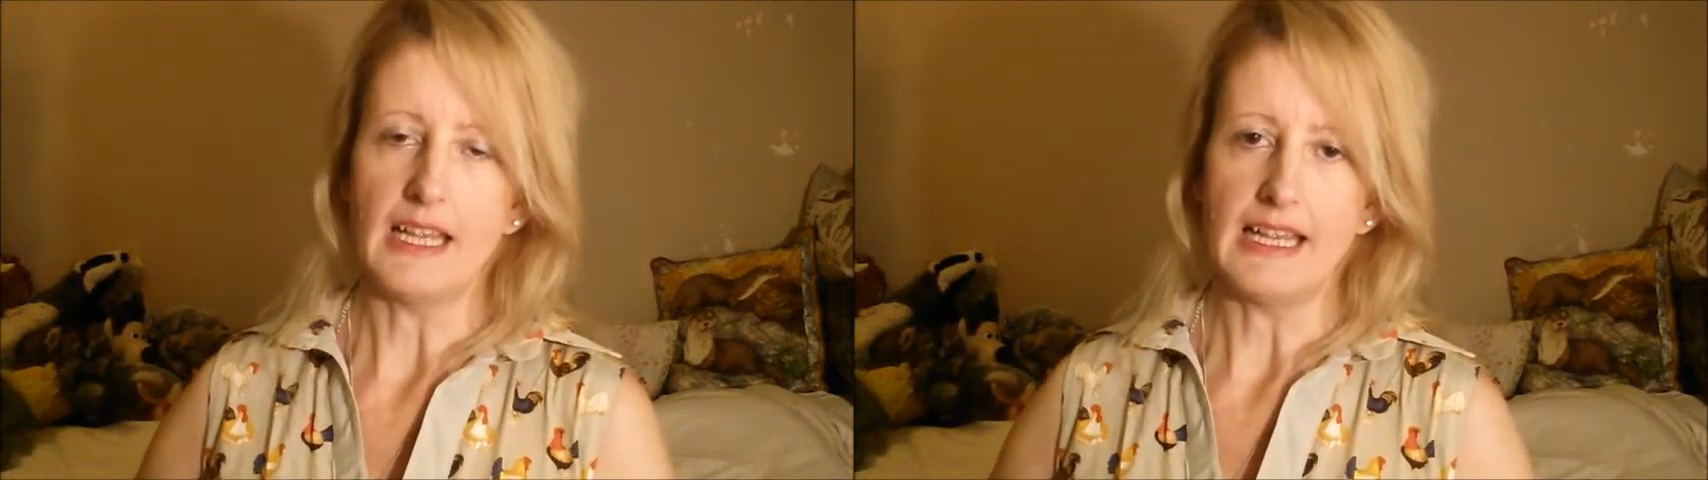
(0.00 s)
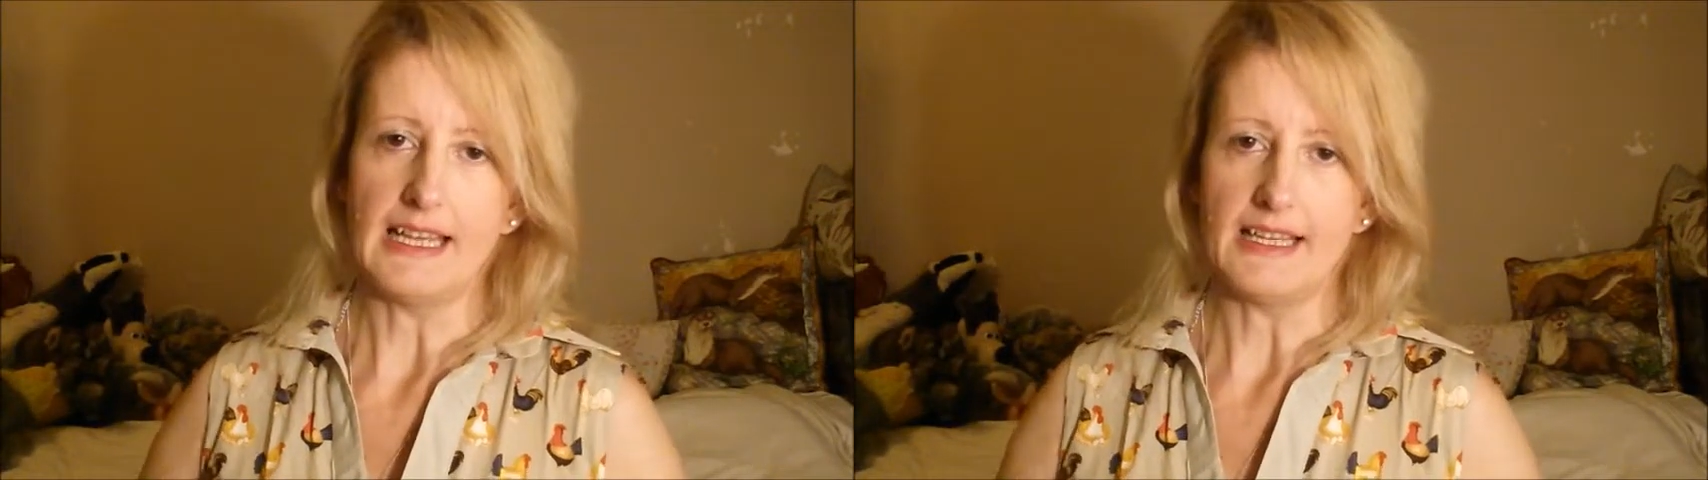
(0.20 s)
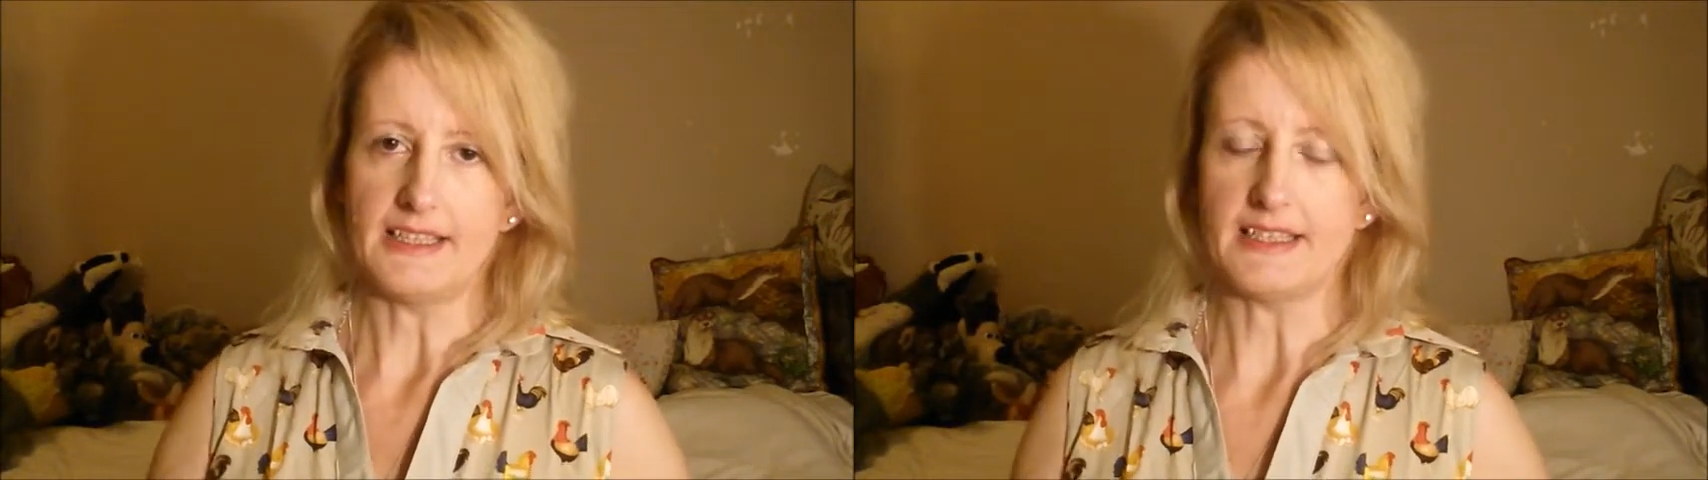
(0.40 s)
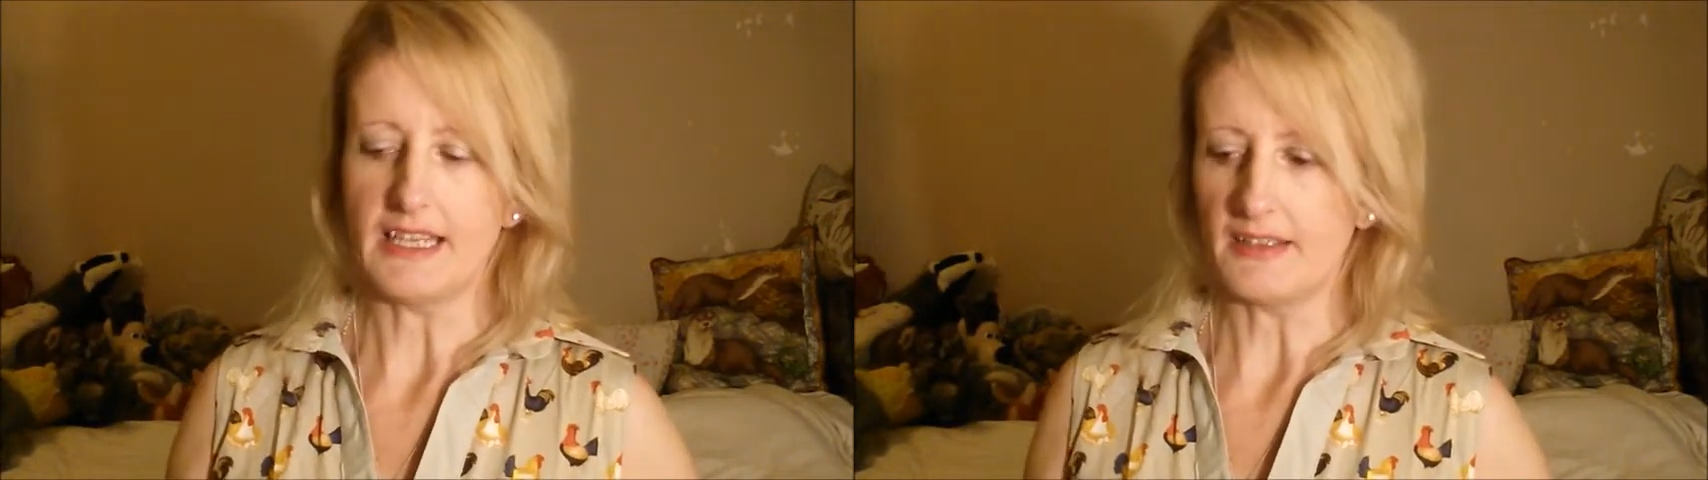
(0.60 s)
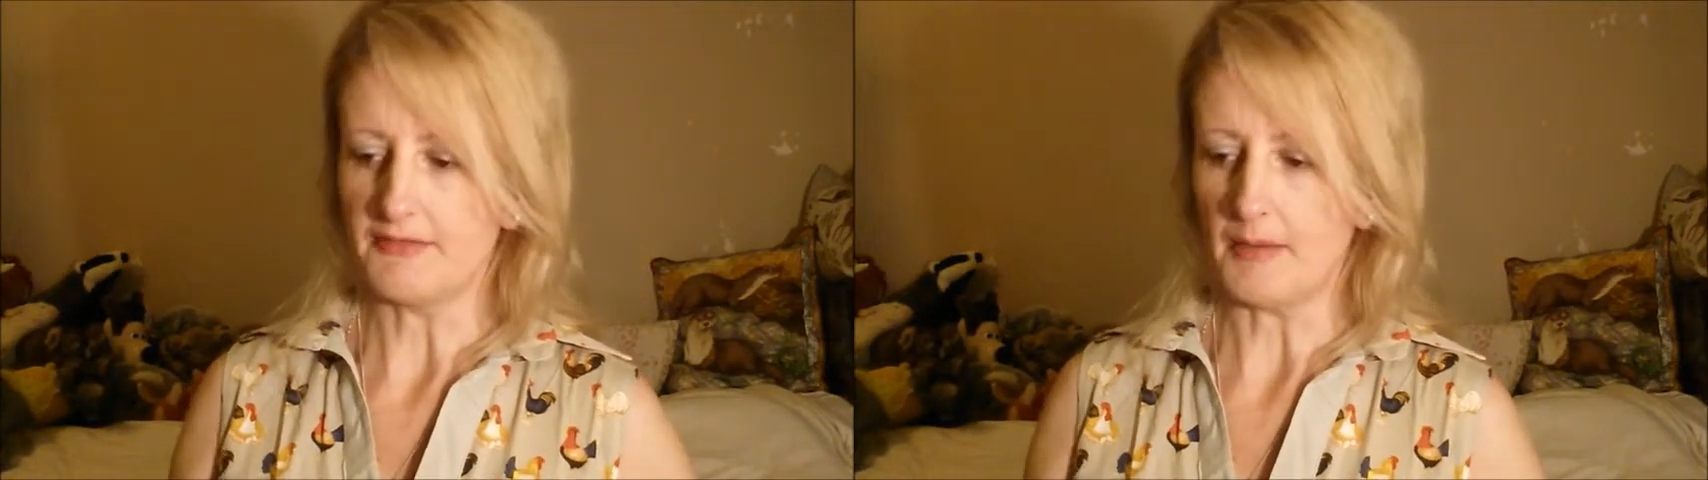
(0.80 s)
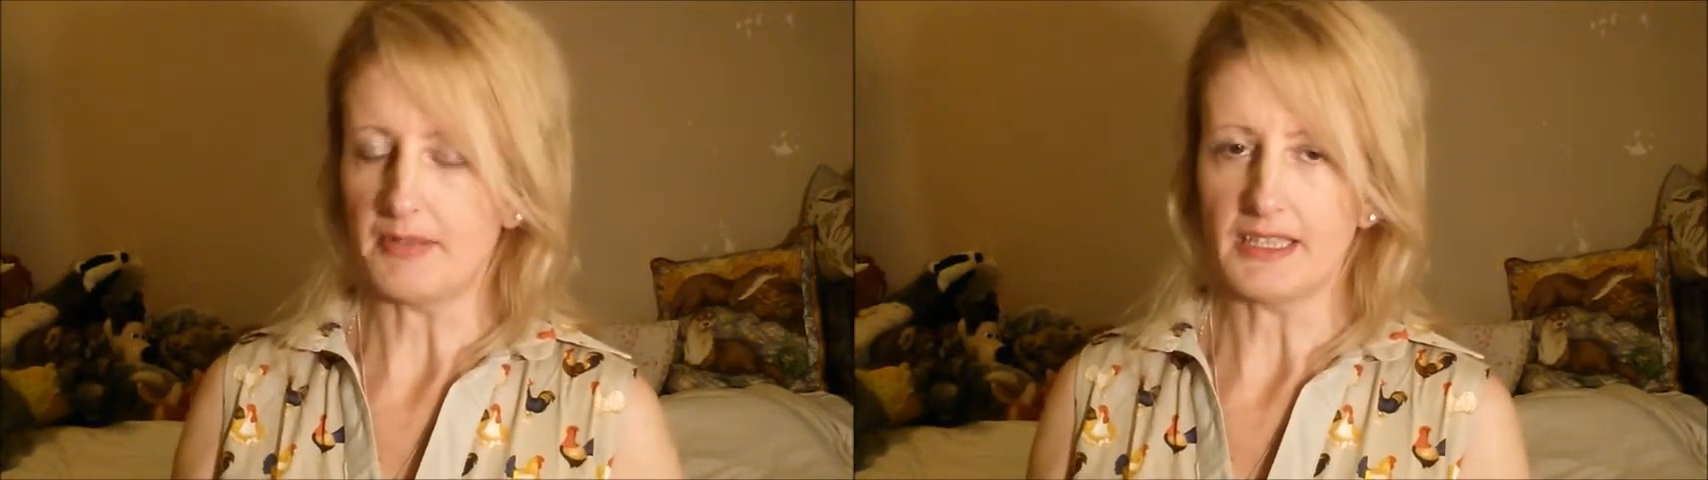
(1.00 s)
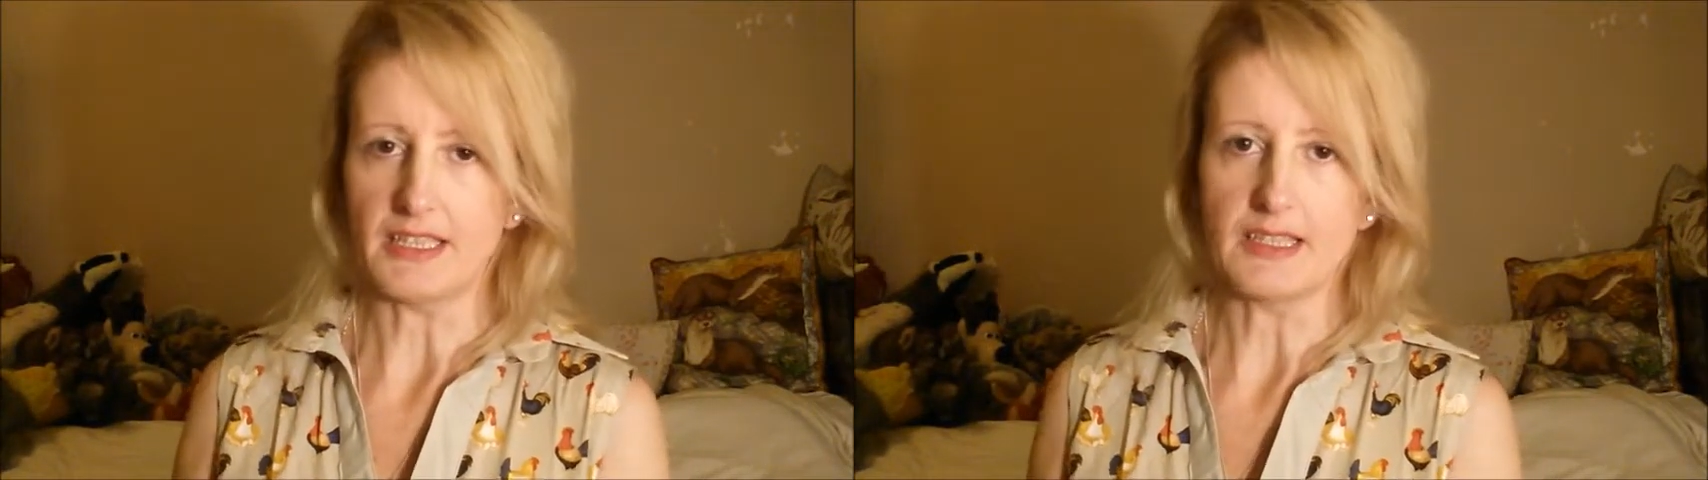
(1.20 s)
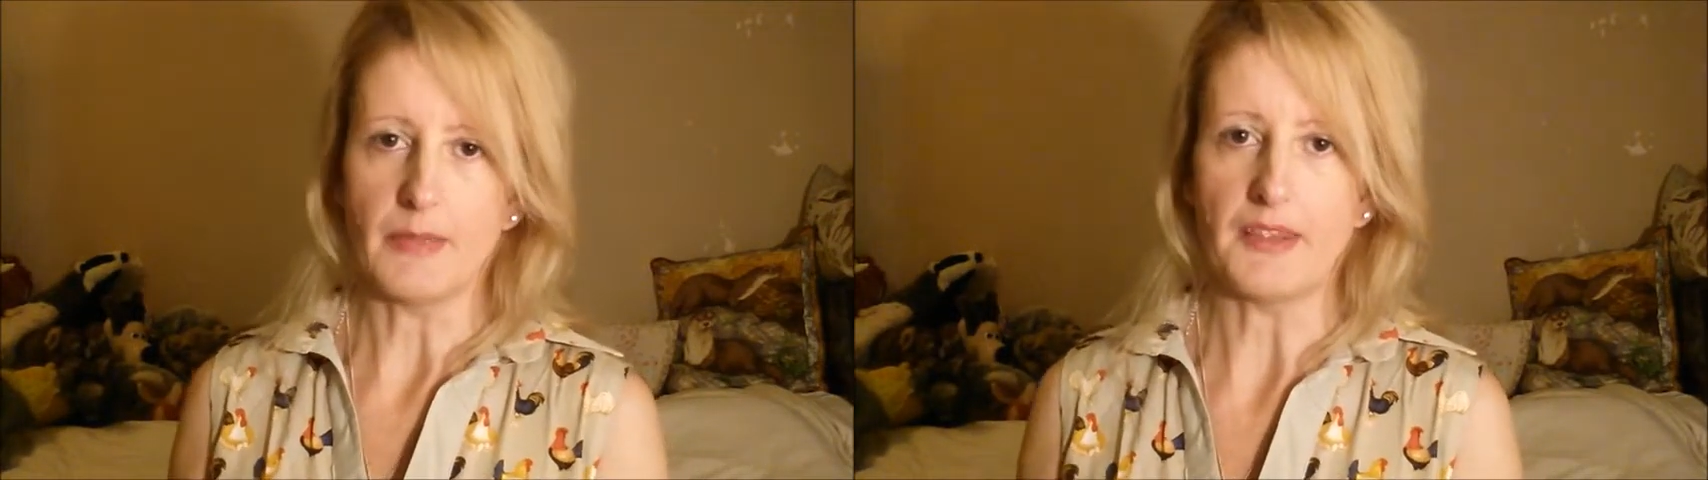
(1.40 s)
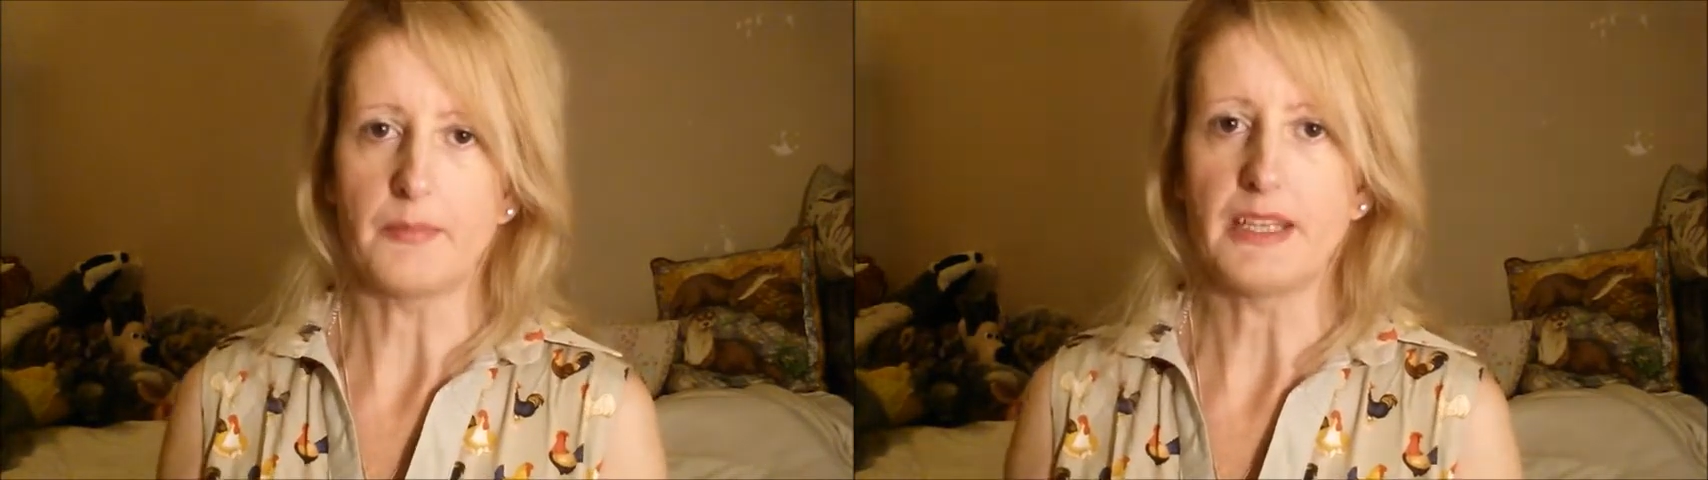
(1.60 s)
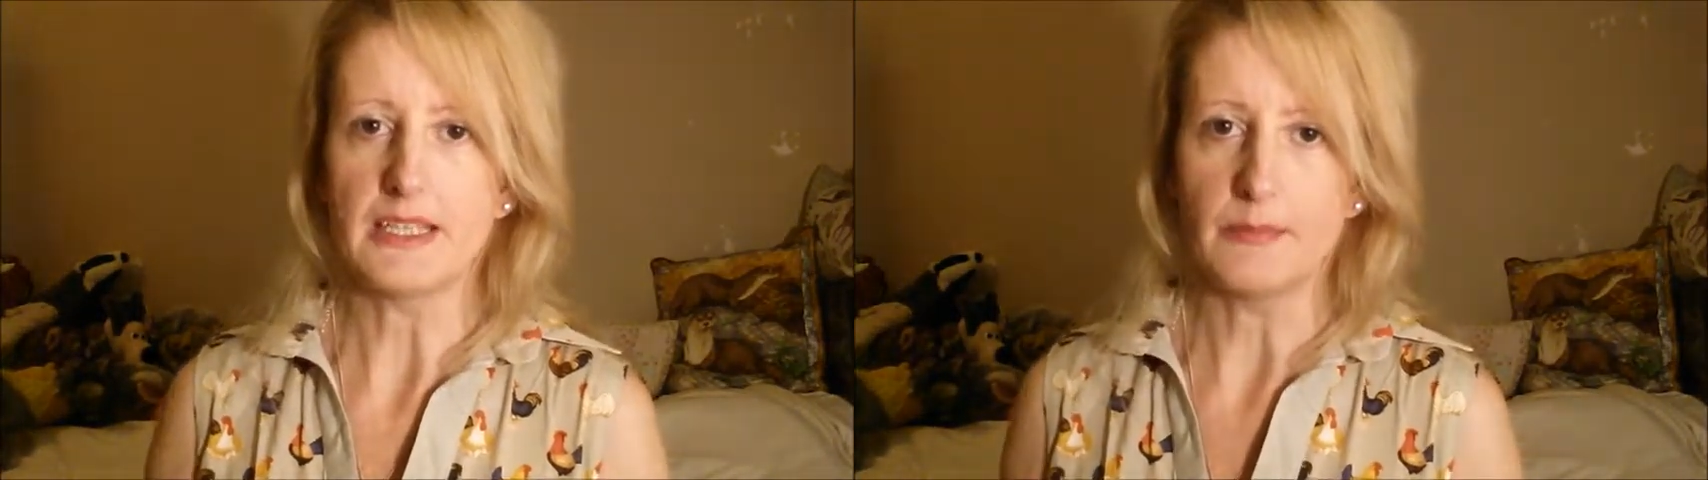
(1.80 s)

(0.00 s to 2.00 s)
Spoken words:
as the other fabric and some other bits